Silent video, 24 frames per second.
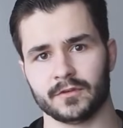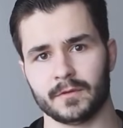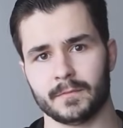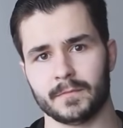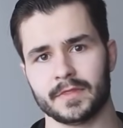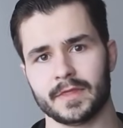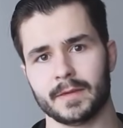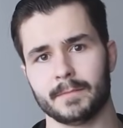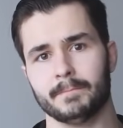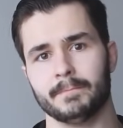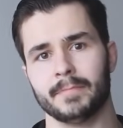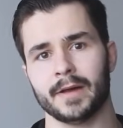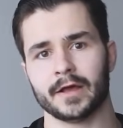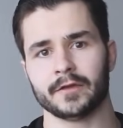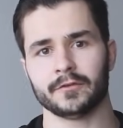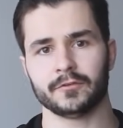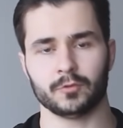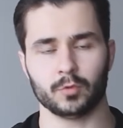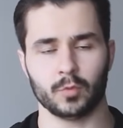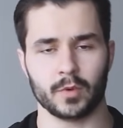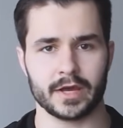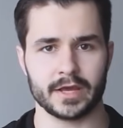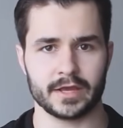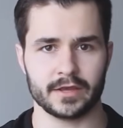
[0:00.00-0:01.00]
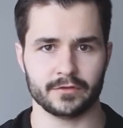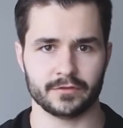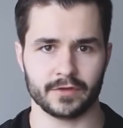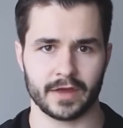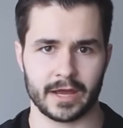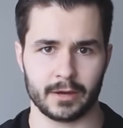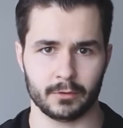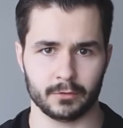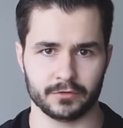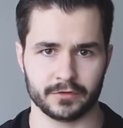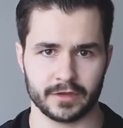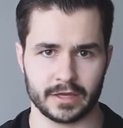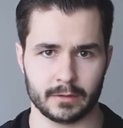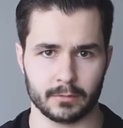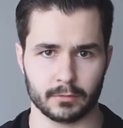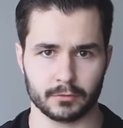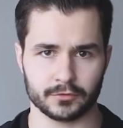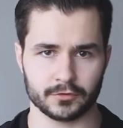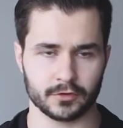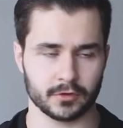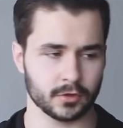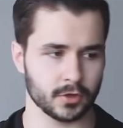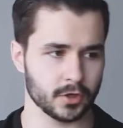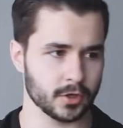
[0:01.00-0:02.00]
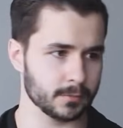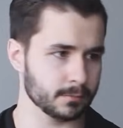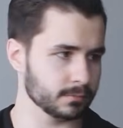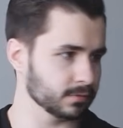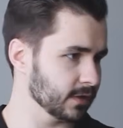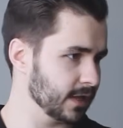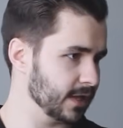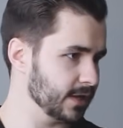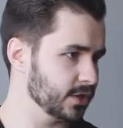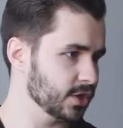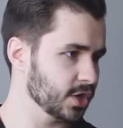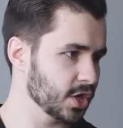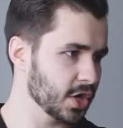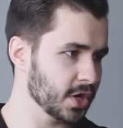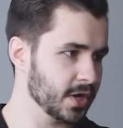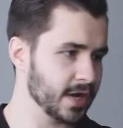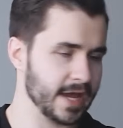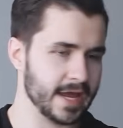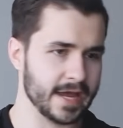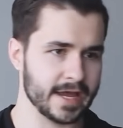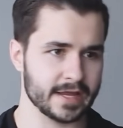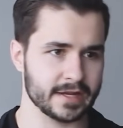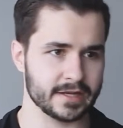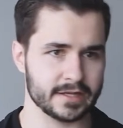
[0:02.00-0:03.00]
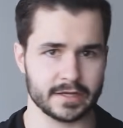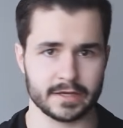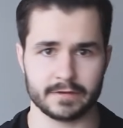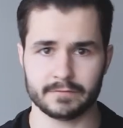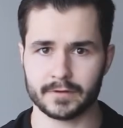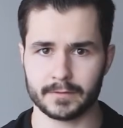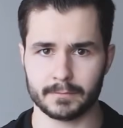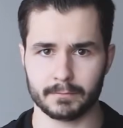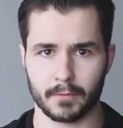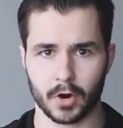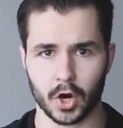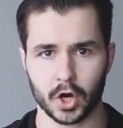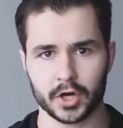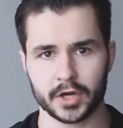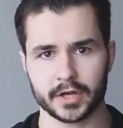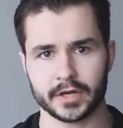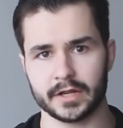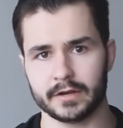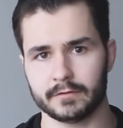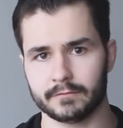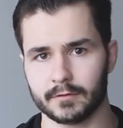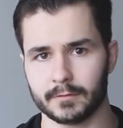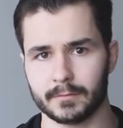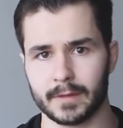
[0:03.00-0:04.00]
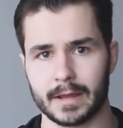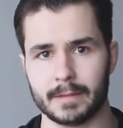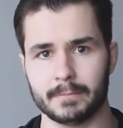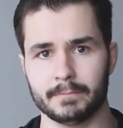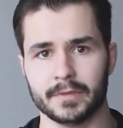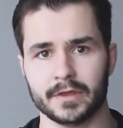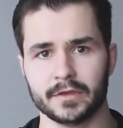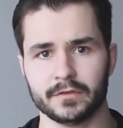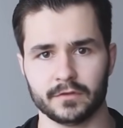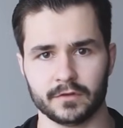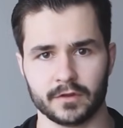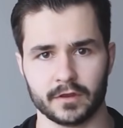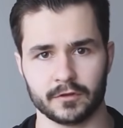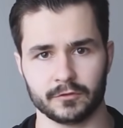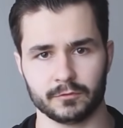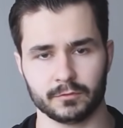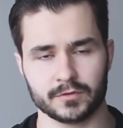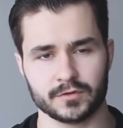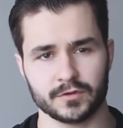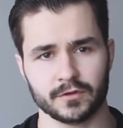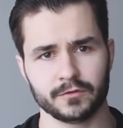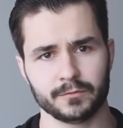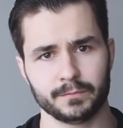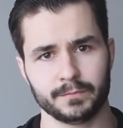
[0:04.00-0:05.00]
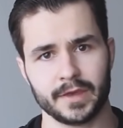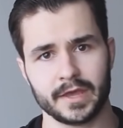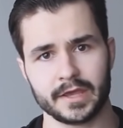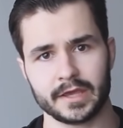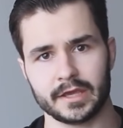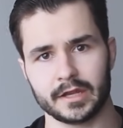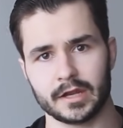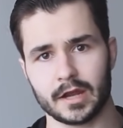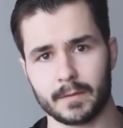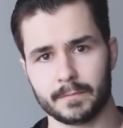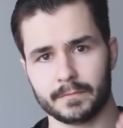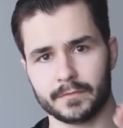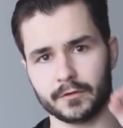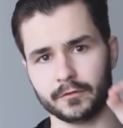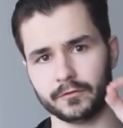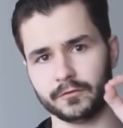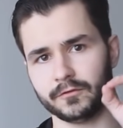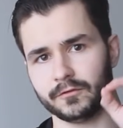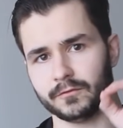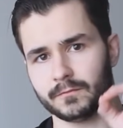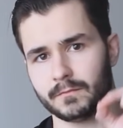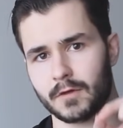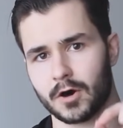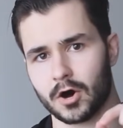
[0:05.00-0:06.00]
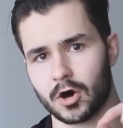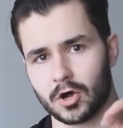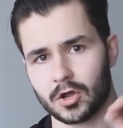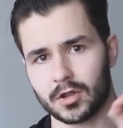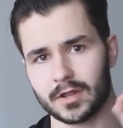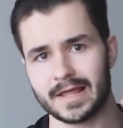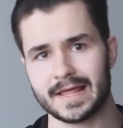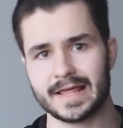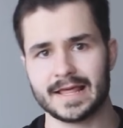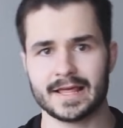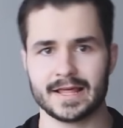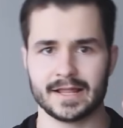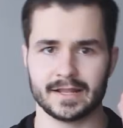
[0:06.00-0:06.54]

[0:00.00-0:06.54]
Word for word: some of the best ways I was able to learn Blender and even marketing for my business was just picking up those small